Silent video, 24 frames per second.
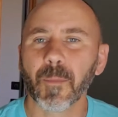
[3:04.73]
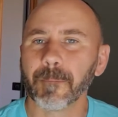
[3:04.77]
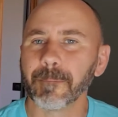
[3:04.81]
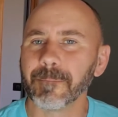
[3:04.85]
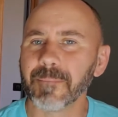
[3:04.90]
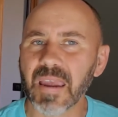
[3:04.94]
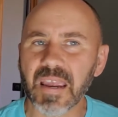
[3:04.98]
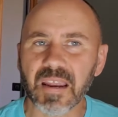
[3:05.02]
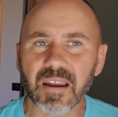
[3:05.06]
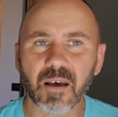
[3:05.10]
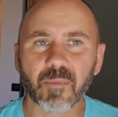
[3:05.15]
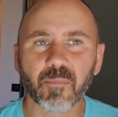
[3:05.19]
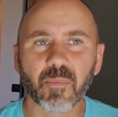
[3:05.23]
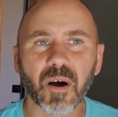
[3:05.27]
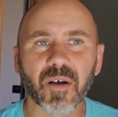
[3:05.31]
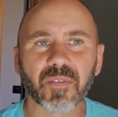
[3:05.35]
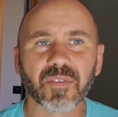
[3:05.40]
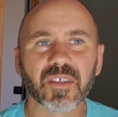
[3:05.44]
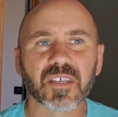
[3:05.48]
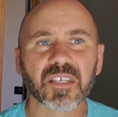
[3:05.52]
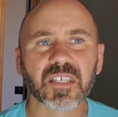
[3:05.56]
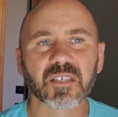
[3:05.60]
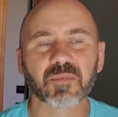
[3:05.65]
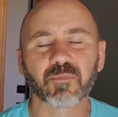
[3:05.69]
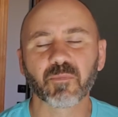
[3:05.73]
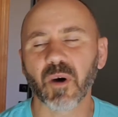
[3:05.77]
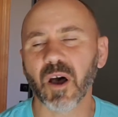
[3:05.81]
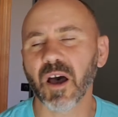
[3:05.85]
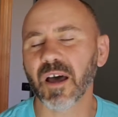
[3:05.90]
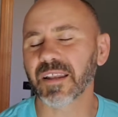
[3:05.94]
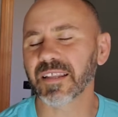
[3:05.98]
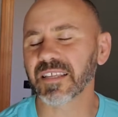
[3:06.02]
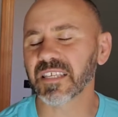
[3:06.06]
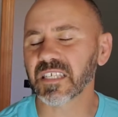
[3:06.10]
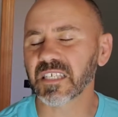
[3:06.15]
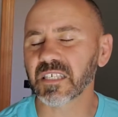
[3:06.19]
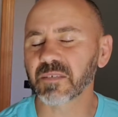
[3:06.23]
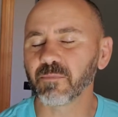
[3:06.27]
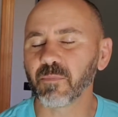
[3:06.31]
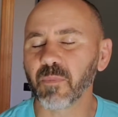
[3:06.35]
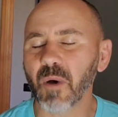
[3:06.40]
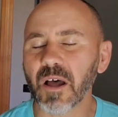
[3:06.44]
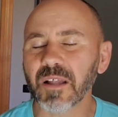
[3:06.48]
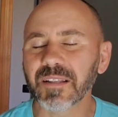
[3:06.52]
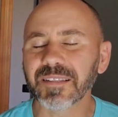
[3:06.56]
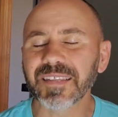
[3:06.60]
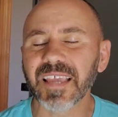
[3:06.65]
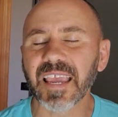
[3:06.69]
made up on the spot, a
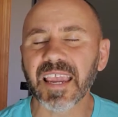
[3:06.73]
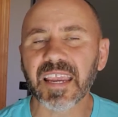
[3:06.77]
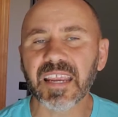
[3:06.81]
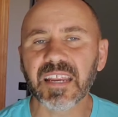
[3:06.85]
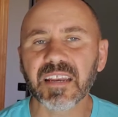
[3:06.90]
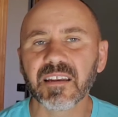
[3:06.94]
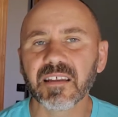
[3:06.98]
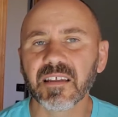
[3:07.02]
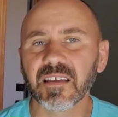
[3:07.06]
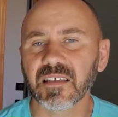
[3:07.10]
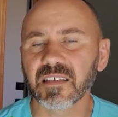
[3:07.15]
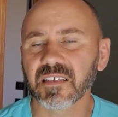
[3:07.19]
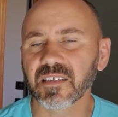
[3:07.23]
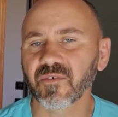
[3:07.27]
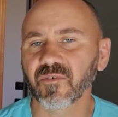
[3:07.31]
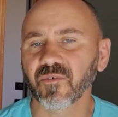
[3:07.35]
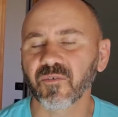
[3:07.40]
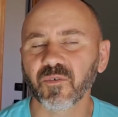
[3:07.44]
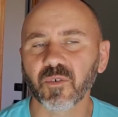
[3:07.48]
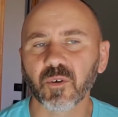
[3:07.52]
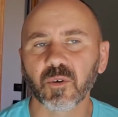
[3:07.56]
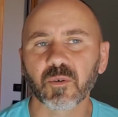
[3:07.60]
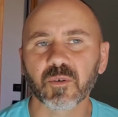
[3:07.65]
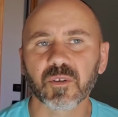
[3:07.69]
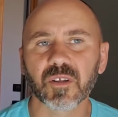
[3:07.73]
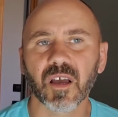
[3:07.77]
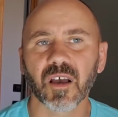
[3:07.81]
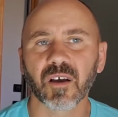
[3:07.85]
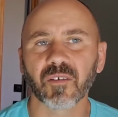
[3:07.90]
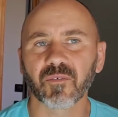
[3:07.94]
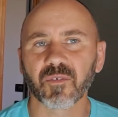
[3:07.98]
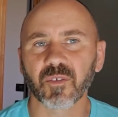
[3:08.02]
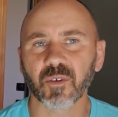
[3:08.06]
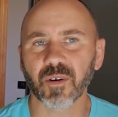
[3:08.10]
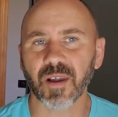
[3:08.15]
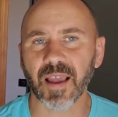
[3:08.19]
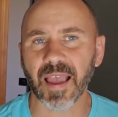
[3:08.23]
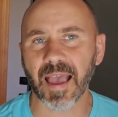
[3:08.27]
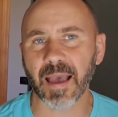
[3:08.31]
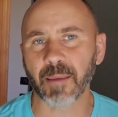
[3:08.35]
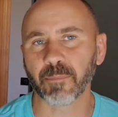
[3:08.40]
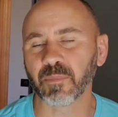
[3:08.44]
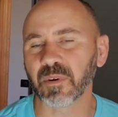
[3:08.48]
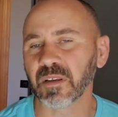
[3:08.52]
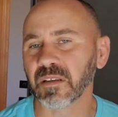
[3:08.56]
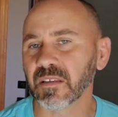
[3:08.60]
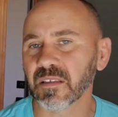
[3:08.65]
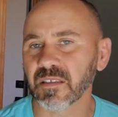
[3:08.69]
spontaneous fruit of their
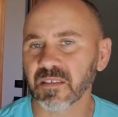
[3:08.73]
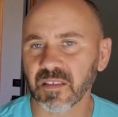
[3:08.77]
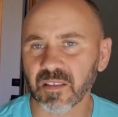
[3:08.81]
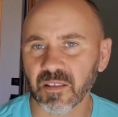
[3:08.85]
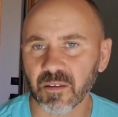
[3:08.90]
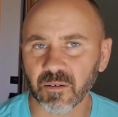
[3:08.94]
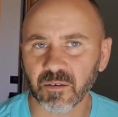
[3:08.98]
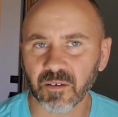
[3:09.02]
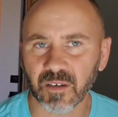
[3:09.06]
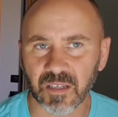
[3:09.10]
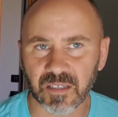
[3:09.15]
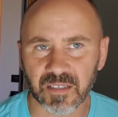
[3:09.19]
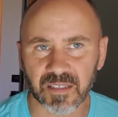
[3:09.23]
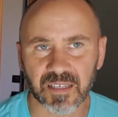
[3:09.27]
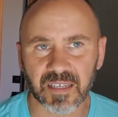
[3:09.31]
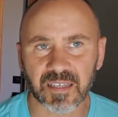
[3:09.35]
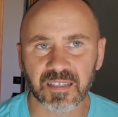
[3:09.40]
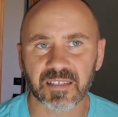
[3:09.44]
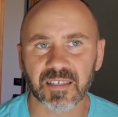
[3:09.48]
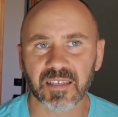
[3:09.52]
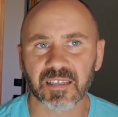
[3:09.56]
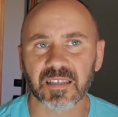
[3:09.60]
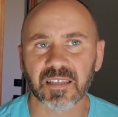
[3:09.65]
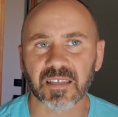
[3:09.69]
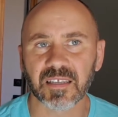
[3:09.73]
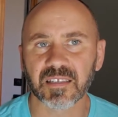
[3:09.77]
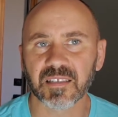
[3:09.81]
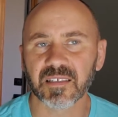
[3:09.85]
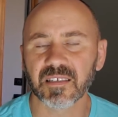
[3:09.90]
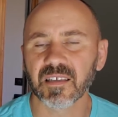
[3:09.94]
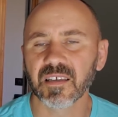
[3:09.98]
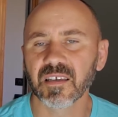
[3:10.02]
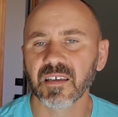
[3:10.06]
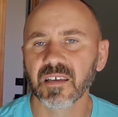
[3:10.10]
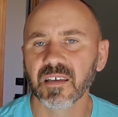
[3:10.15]
happiness and their contentedness.